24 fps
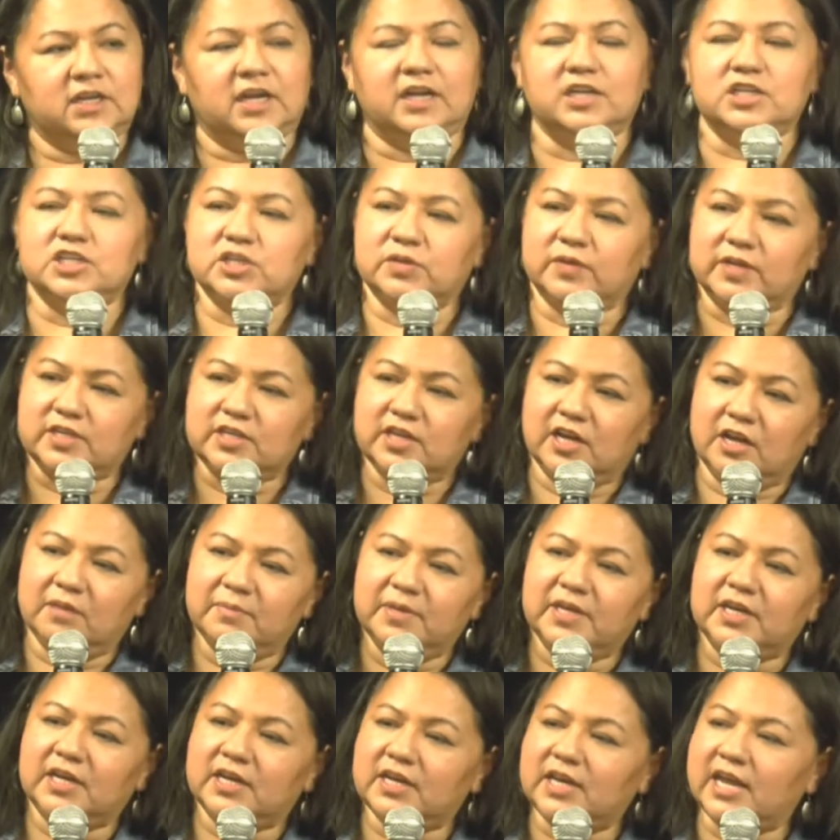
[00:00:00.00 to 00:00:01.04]
And she would tell
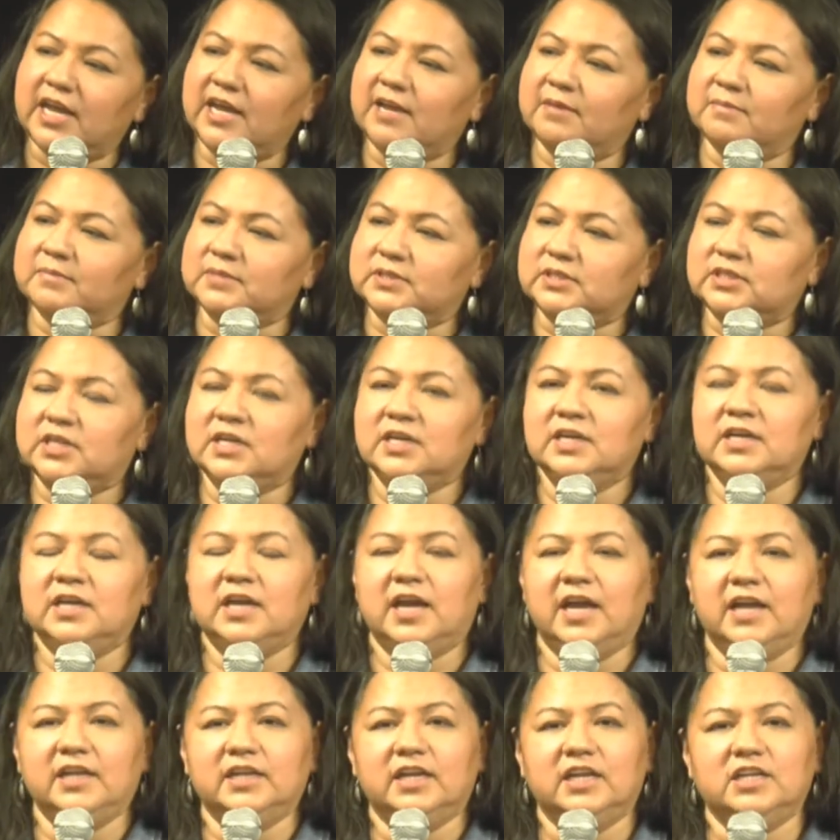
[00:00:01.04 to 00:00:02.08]
me the names.
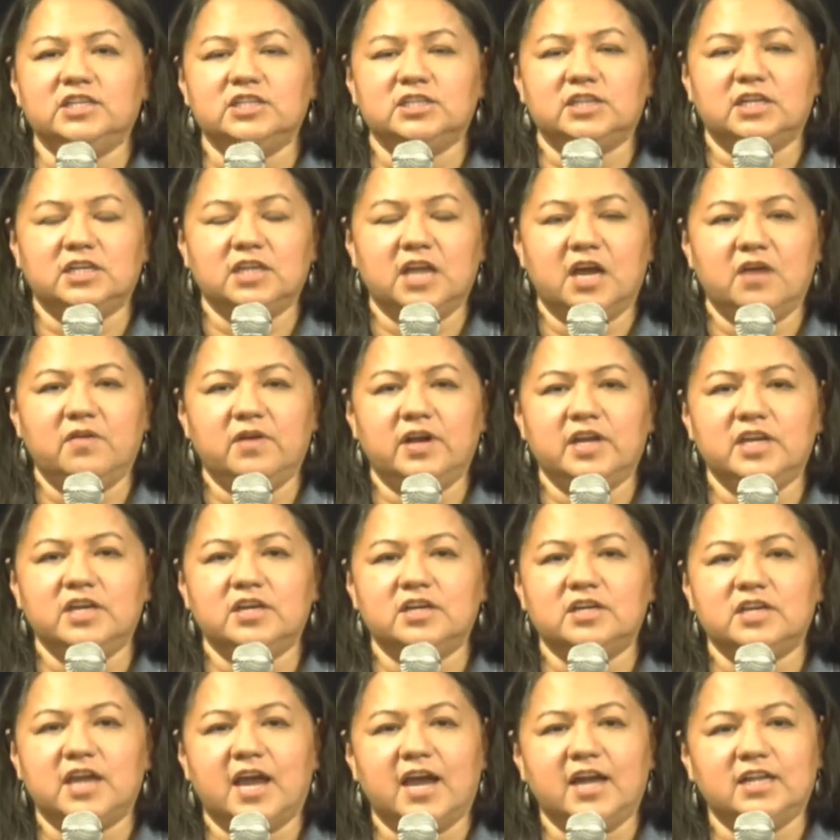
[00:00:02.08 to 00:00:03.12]
And then she said, now on
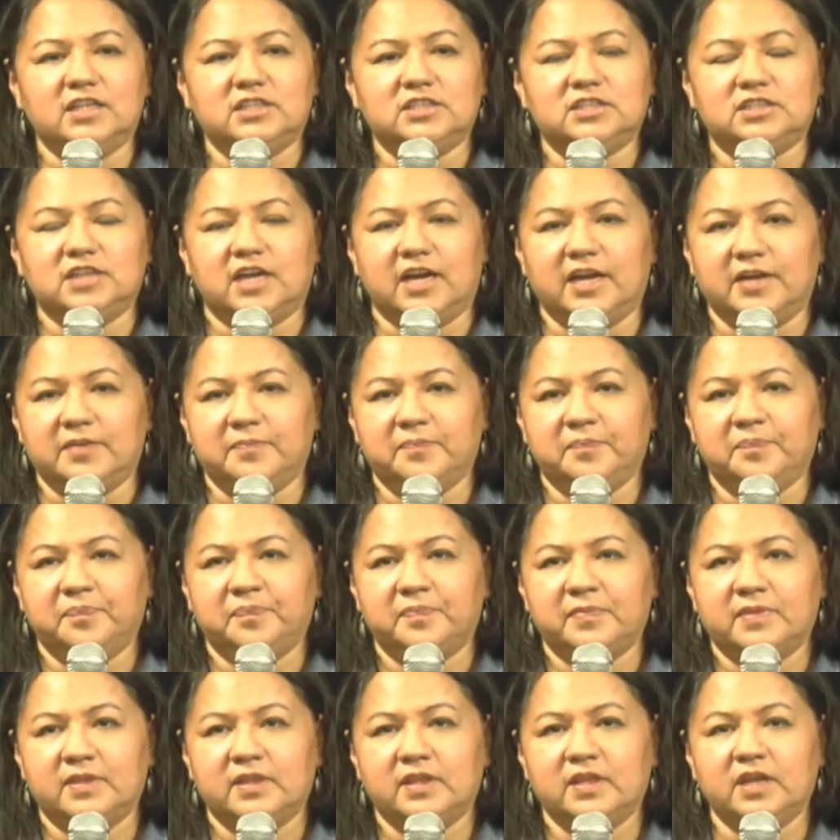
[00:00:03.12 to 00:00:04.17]
your dad's side.
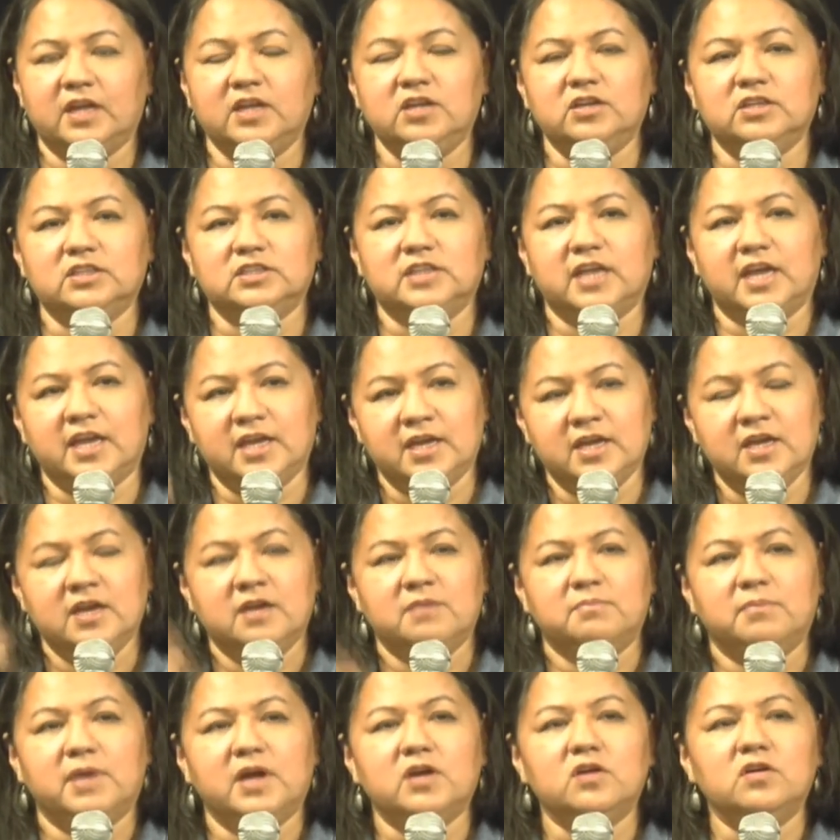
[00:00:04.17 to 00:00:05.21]
Then you say,
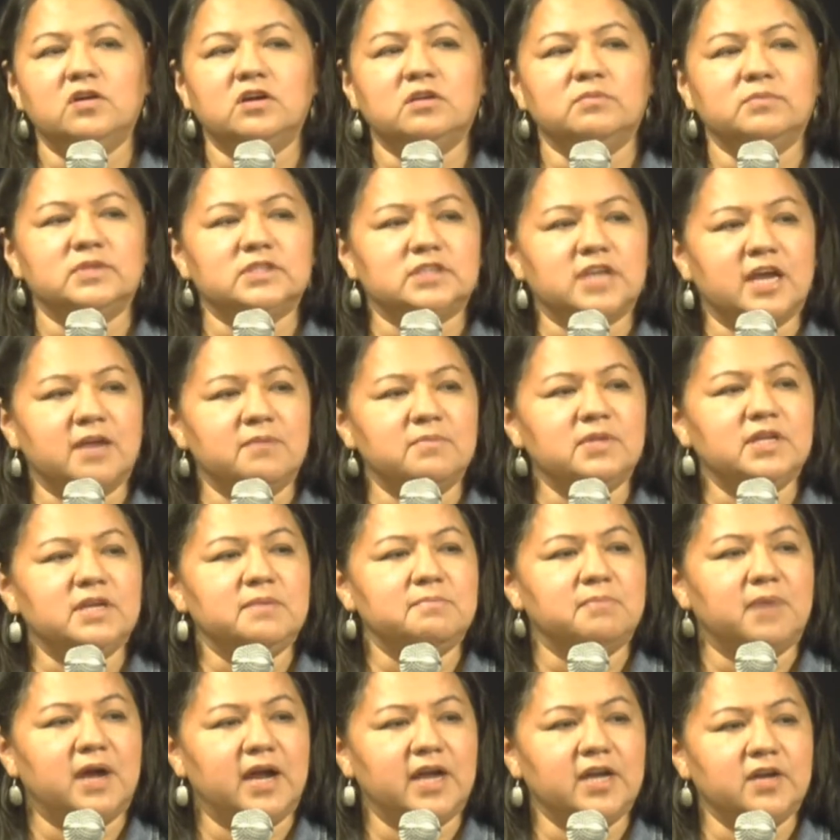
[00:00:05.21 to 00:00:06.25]
my gukum is
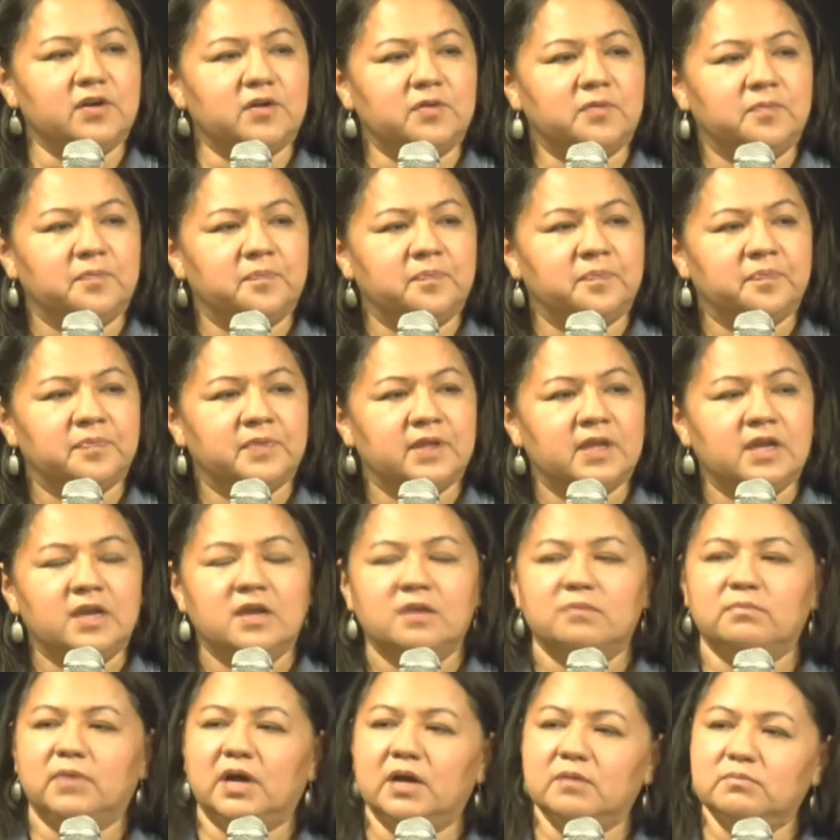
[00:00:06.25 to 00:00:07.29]
Emily Mayo.
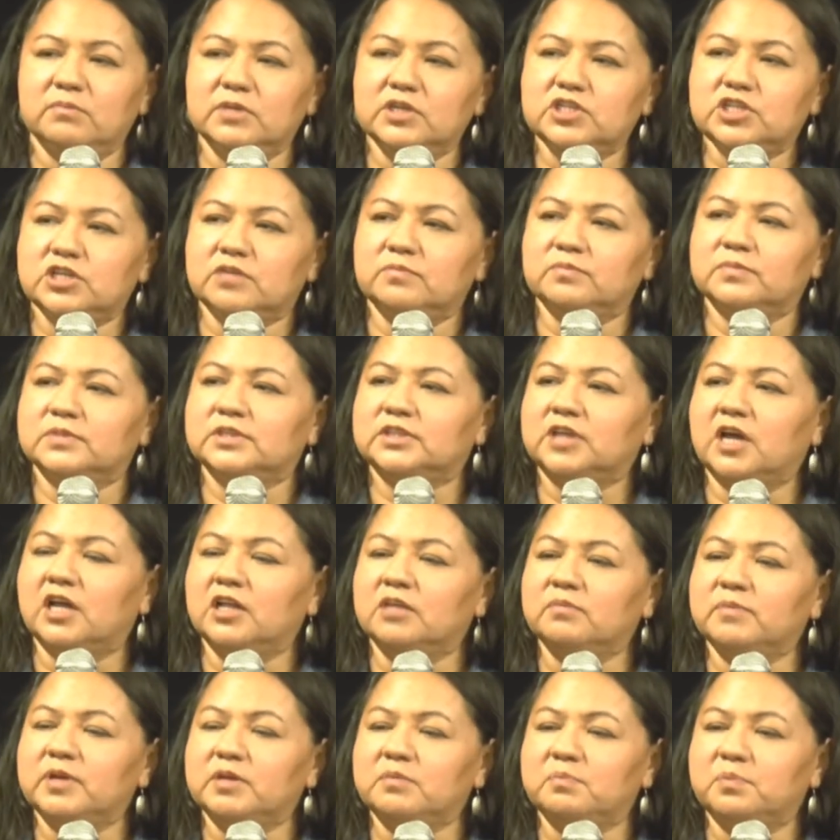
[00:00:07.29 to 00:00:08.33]
My musham,
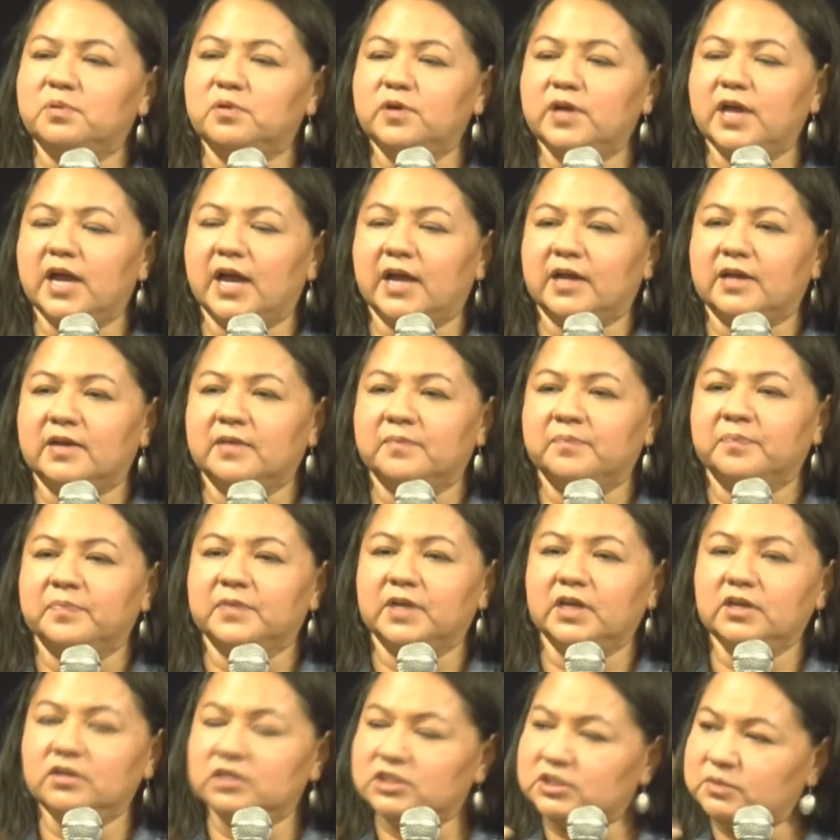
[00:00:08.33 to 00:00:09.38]
Solomon Pooyak.
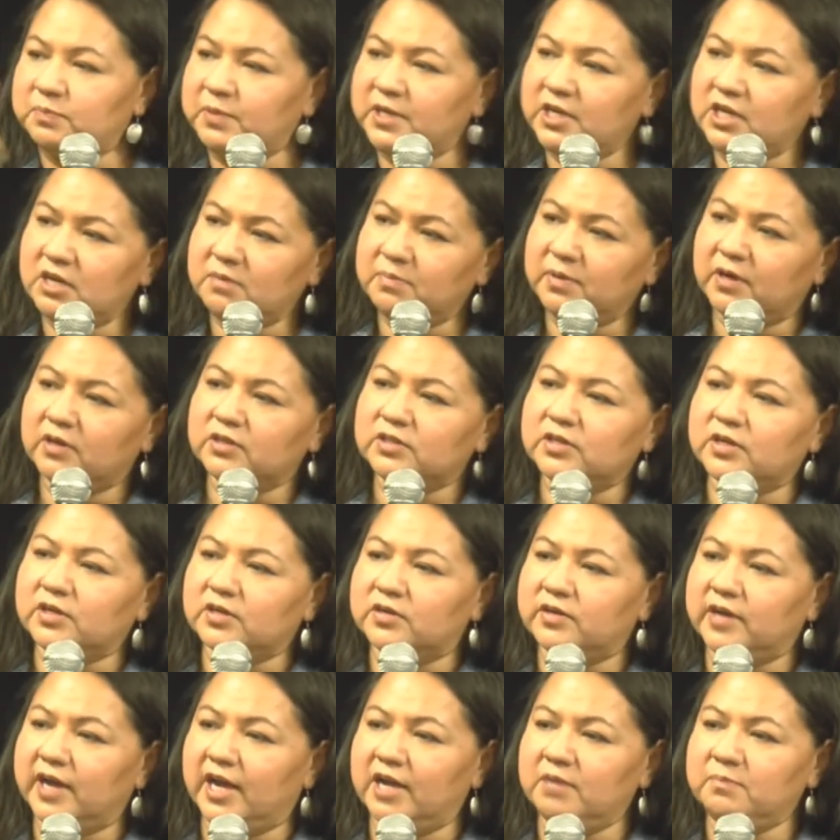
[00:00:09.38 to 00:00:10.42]
Then you speak about their
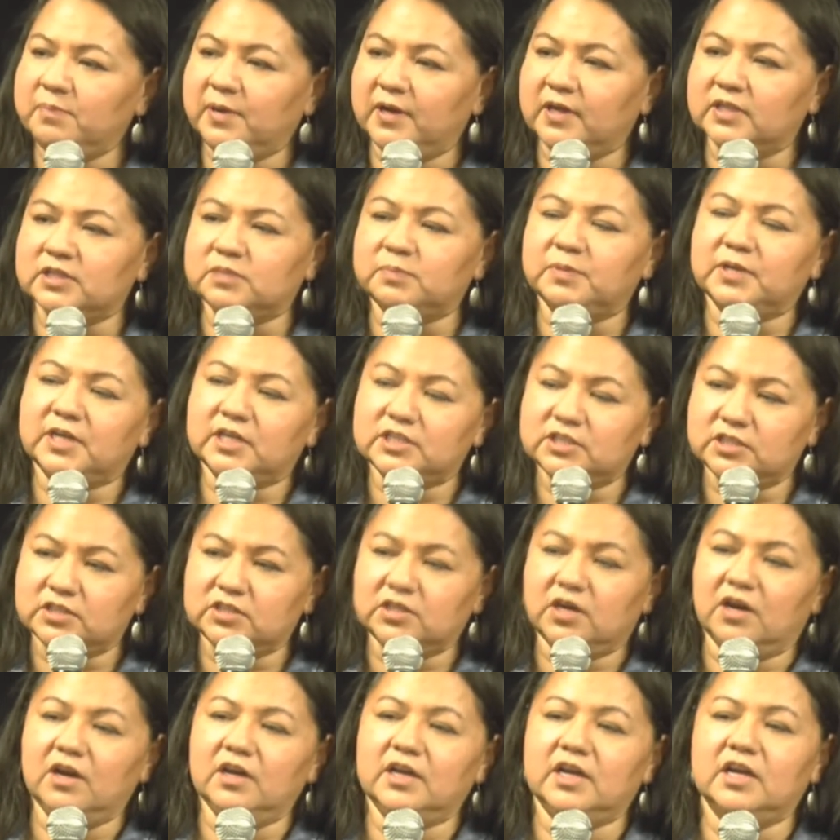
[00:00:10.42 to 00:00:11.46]
grandparents because you're
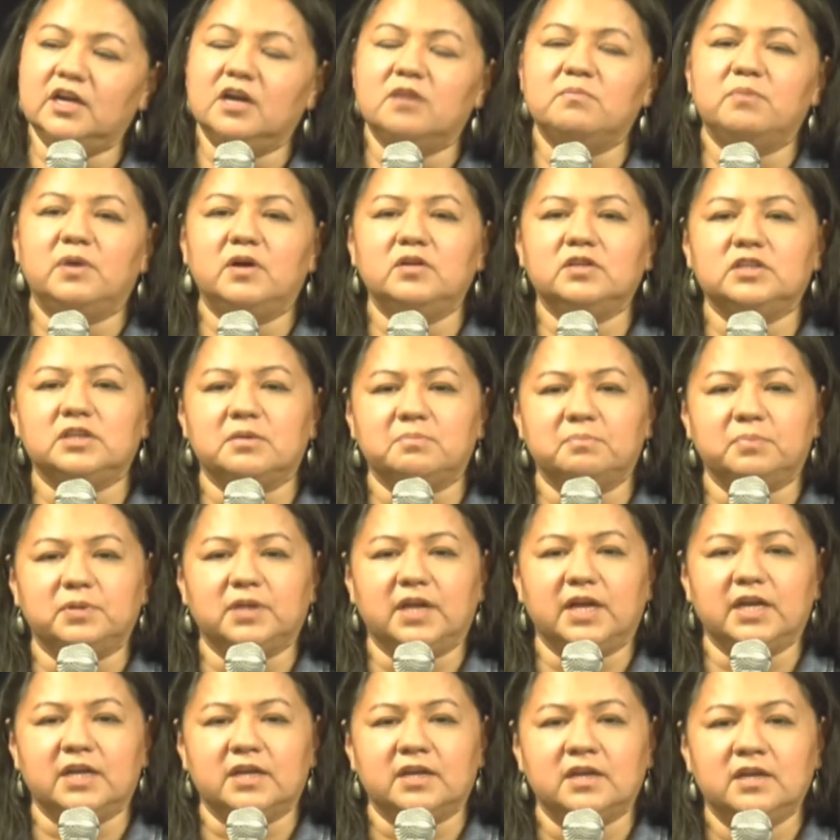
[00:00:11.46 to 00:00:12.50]
talking about the
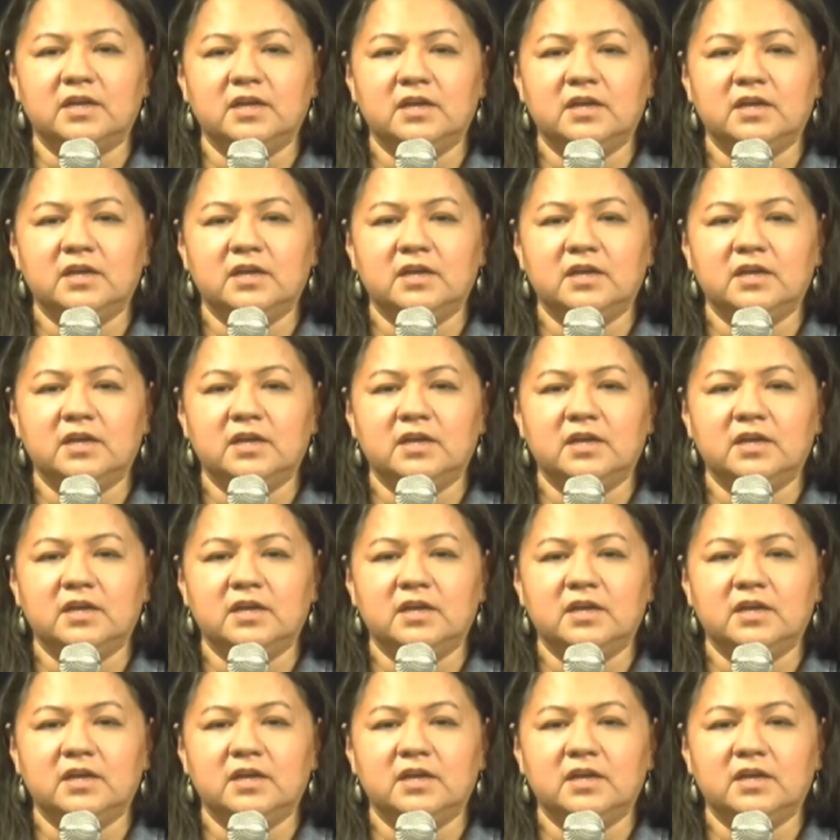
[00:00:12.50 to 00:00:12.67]
blood.